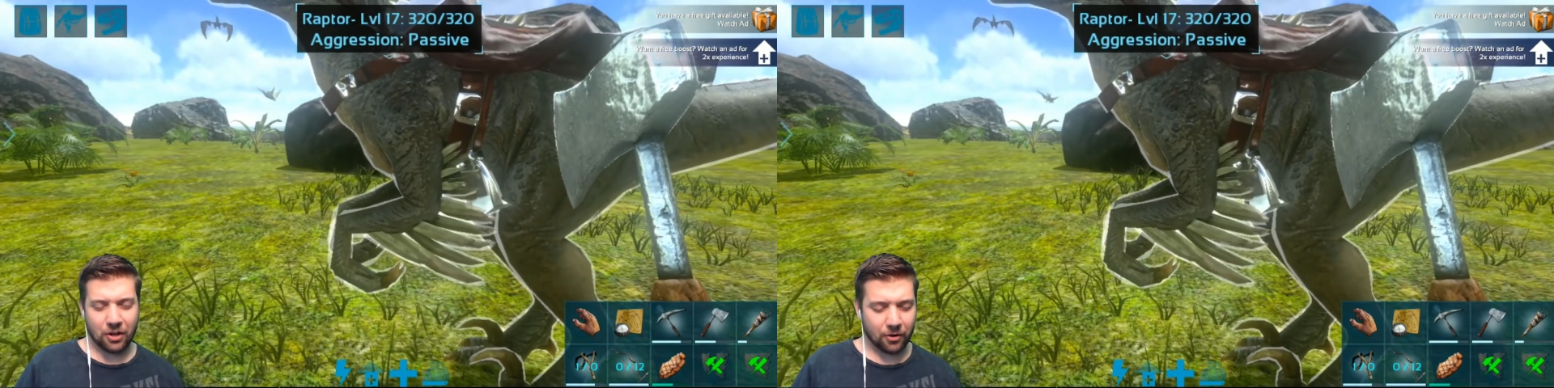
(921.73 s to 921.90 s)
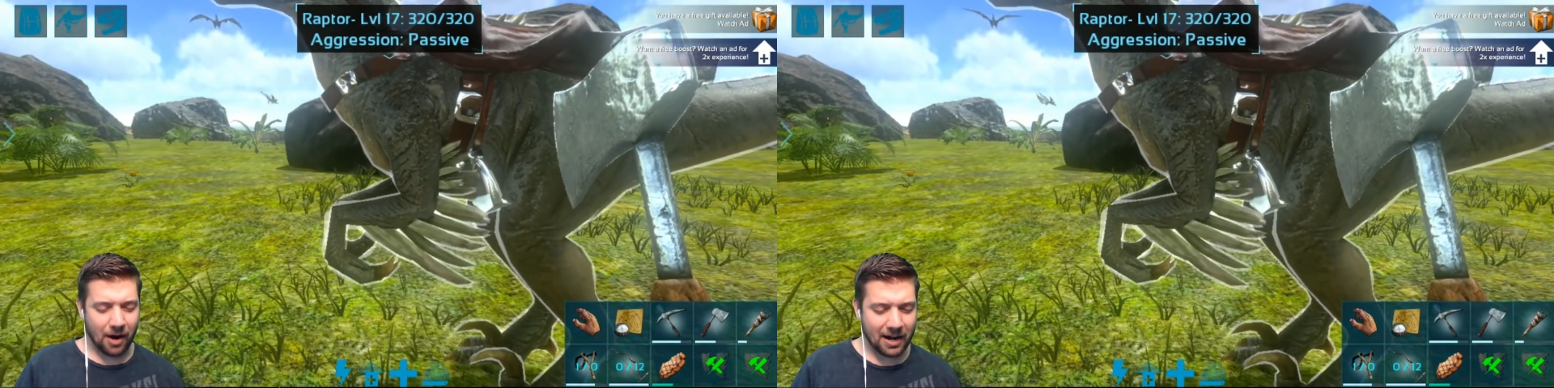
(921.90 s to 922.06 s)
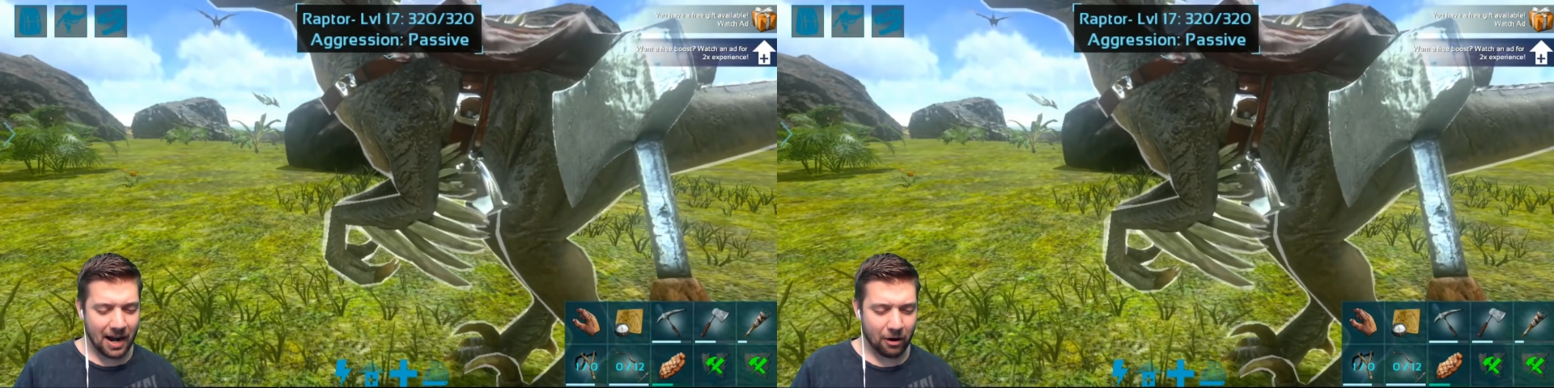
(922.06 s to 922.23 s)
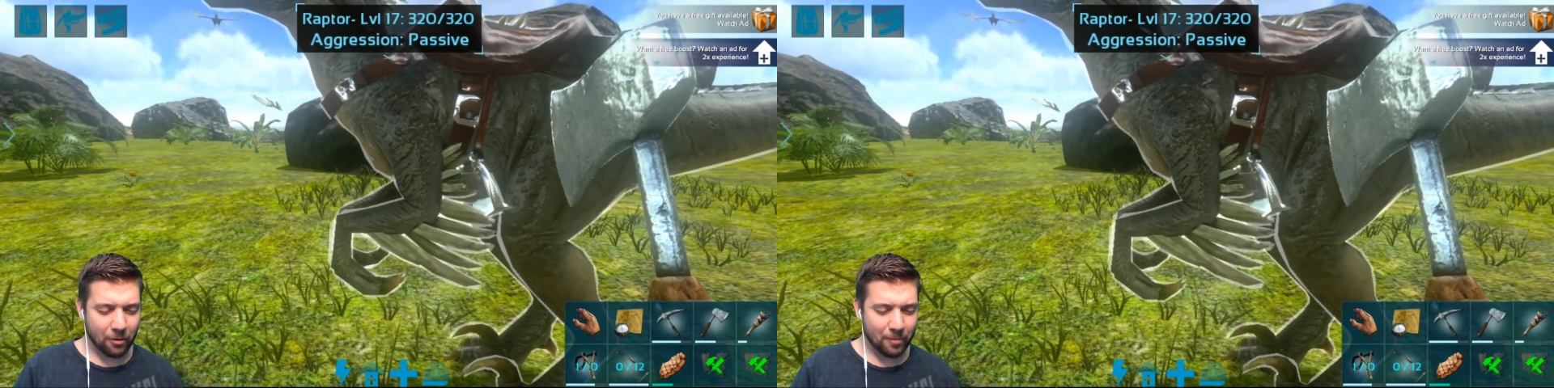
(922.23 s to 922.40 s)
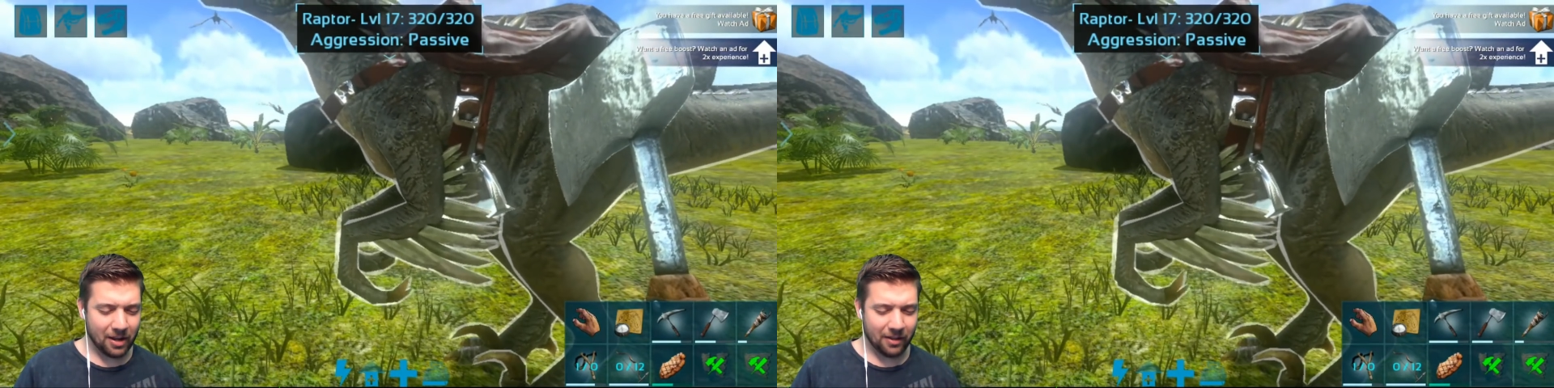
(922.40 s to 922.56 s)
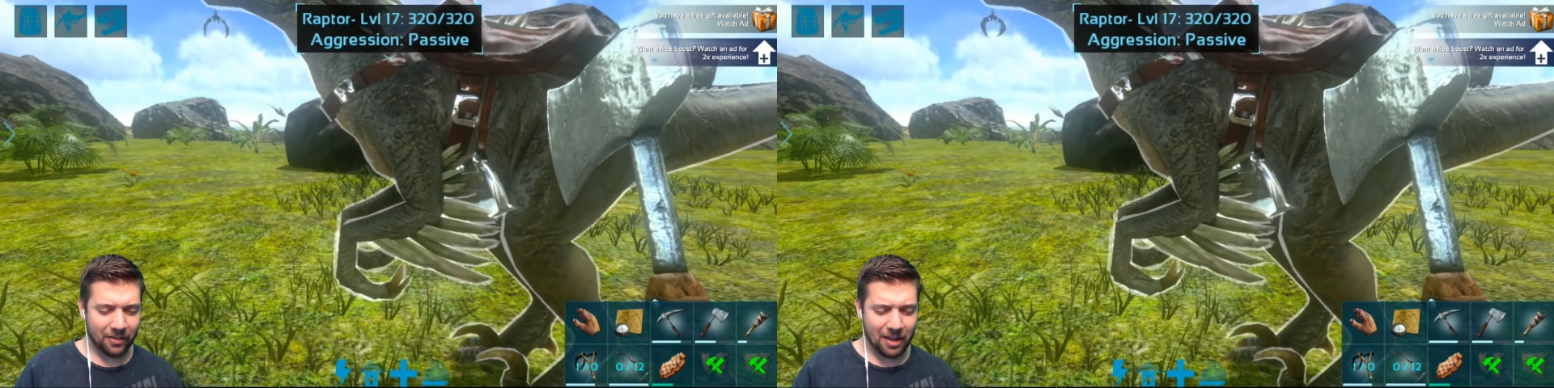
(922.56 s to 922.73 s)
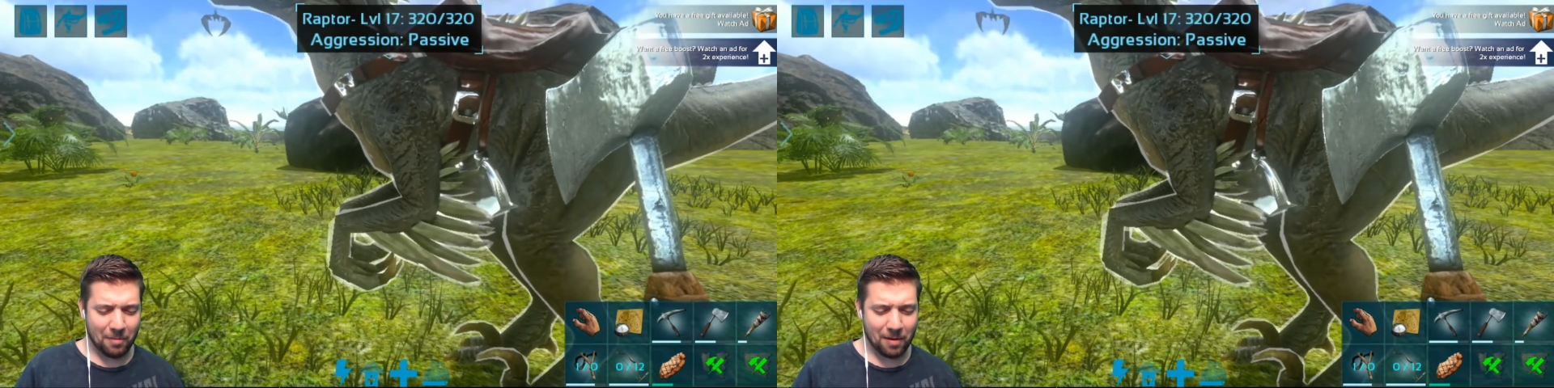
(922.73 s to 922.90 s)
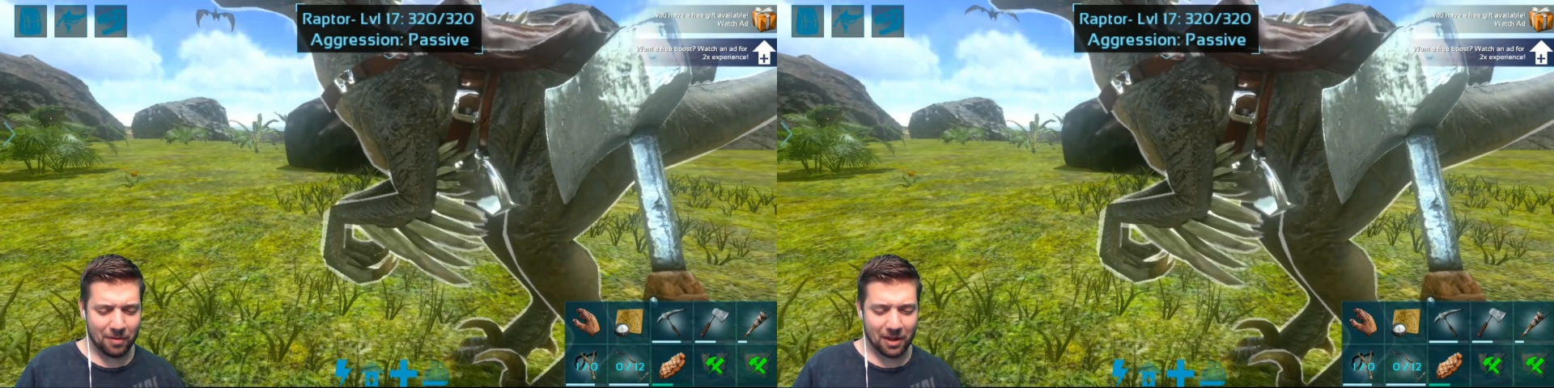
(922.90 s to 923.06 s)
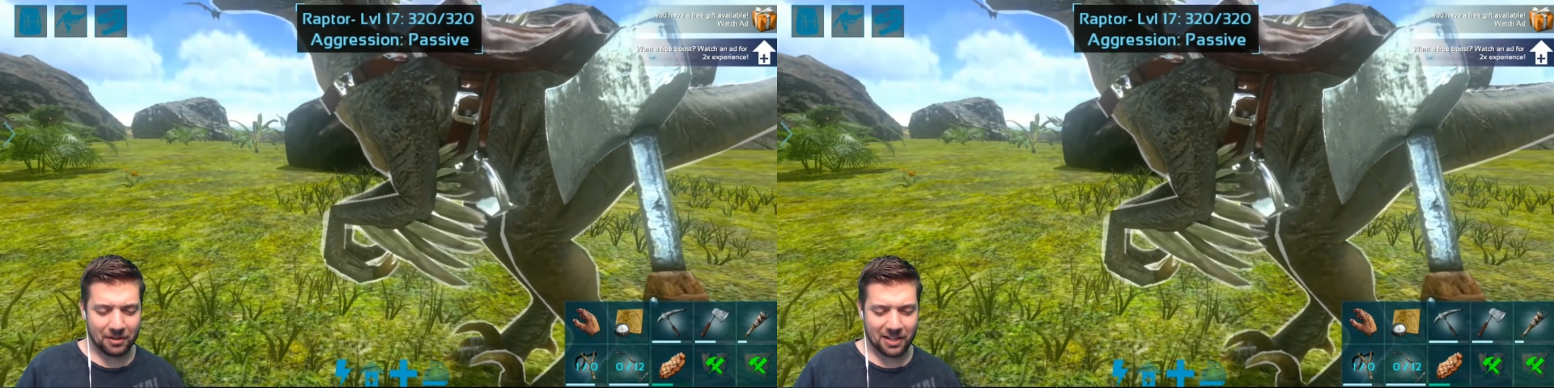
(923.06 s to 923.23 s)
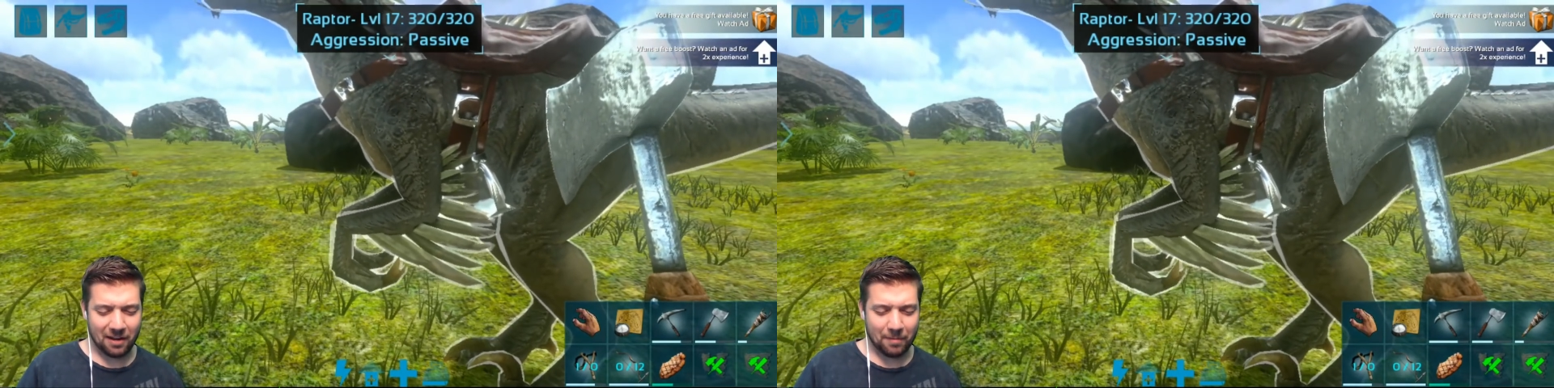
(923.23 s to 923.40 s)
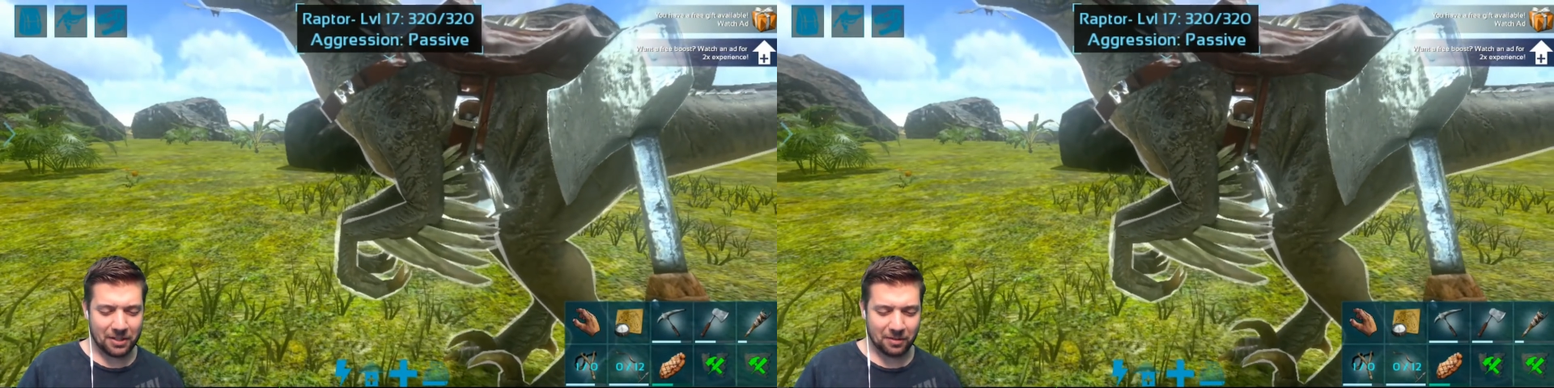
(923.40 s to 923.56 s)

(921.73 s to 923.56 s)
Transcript: I'll grind out a bit, and then maybe that'll save me